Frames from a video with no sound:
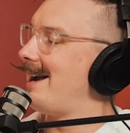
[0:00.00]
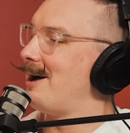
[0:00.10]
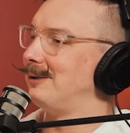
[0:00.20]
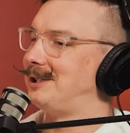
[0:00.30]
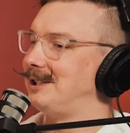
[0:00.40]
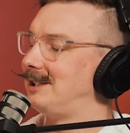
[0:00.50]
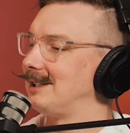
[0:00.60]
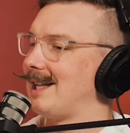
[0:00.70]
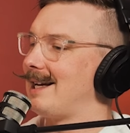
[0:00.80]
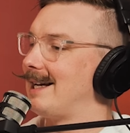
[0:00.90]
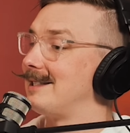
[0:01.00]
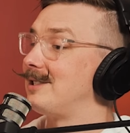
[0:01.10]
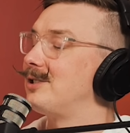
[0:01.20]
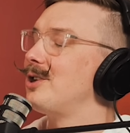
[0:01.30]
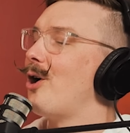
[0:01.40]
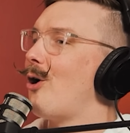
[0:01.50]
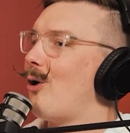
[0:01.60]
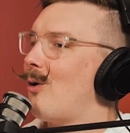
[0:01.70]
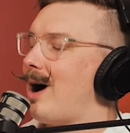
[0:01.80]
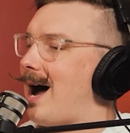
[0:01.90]
I know. She's just like, it's
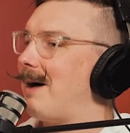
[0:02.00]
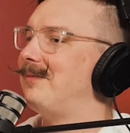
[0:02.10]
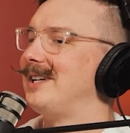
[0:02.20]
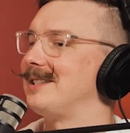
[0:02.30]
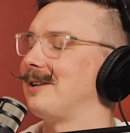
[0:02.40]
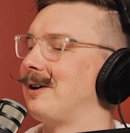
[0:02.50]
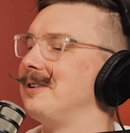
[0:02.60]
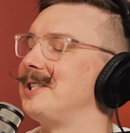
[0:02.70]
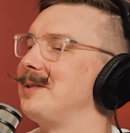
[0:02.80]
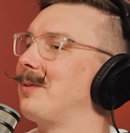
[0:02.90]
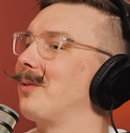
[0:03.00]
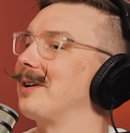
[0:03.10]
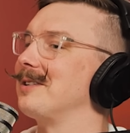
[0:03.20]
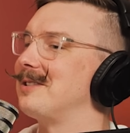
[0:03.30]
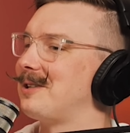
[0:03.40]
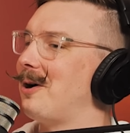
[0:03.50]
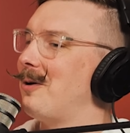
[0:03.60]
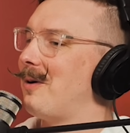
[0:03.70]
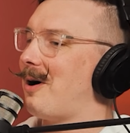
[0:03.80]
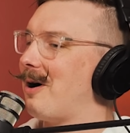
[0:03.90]
so obvious to her. And she's been working
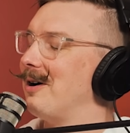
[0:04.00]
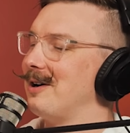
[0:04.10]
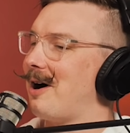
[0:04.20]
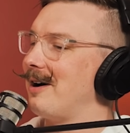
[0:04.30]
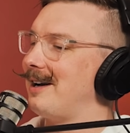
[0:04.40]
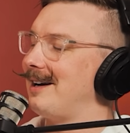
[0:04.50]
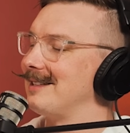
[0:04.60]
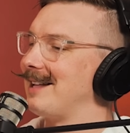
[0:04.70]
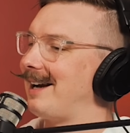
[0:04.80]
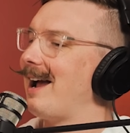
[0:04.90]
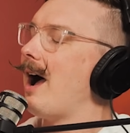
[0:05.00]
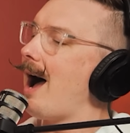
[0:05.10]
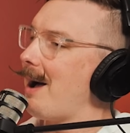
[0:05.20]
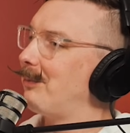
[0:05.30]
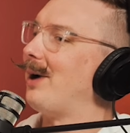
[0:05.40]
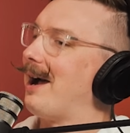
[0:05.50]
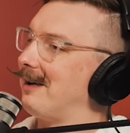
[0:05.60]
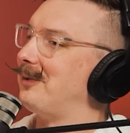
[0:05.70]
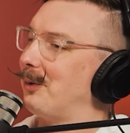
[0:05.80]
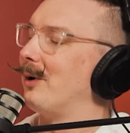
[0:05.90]
so hard on it. And it's like, I'm proud
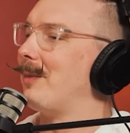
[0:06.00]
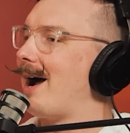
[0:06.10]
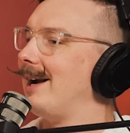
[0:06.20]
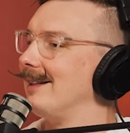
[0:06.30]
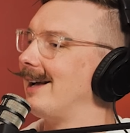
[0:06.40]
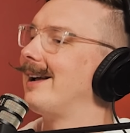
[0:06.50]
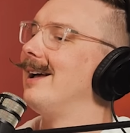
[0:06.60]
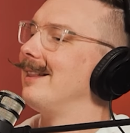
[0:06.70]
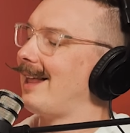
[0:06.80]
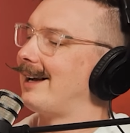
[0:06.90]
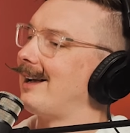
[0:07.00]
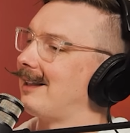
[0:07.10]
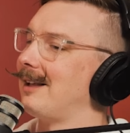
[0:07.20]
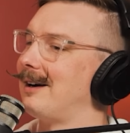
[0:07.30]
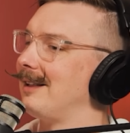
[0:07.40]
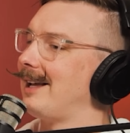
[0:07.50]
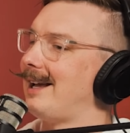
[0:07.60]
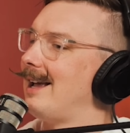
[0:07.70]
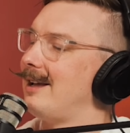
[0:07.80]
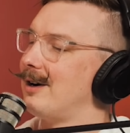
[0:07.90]
of you, Hermione. Like
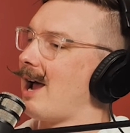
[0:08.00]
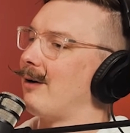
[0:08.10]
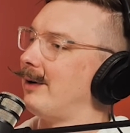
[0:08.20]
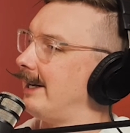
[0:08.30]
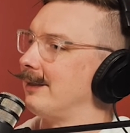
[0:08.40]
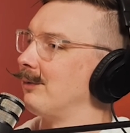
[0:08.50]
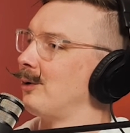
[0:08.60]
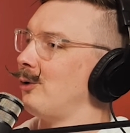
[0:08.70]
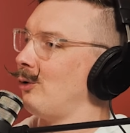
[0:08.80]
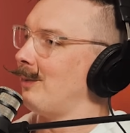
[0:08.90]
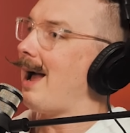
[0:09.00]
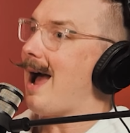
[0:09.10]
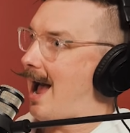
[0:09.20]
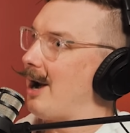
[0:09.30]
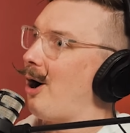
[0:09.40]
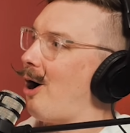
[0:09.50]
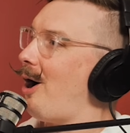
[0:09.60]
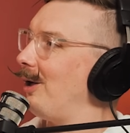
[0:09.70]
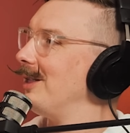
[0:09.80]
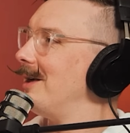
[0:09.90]
clearly you're not reading the room at
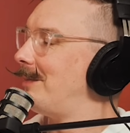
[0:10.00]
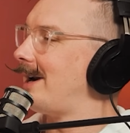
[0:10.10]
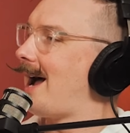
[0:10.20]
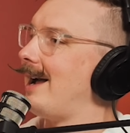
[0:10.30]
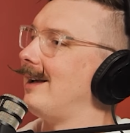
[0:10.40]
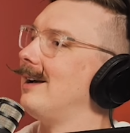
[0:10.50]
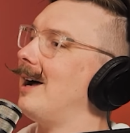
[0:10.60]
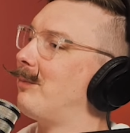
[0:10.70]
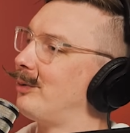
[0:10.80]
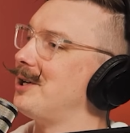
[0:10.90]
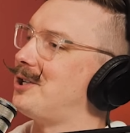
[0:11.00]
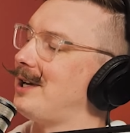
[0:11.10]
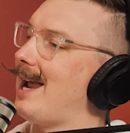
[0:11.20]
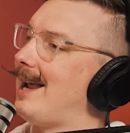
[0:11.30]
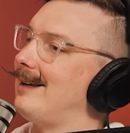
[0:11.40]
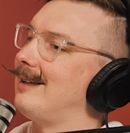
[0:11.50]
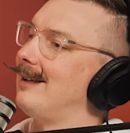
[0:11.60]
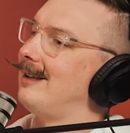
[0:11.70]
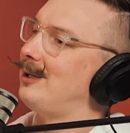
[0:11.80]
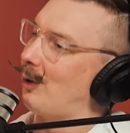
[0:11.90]
all, but I appreciate
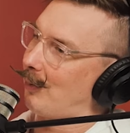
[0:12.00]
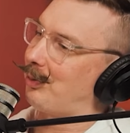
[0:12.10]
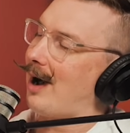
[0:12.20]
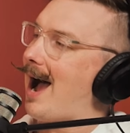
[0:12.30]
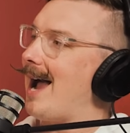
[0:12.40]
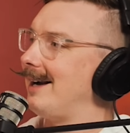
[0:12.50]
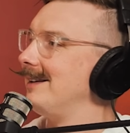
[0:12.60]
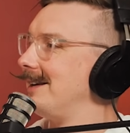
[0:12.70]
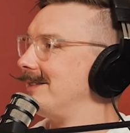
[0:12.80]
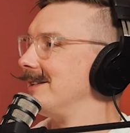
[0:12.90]
your pride in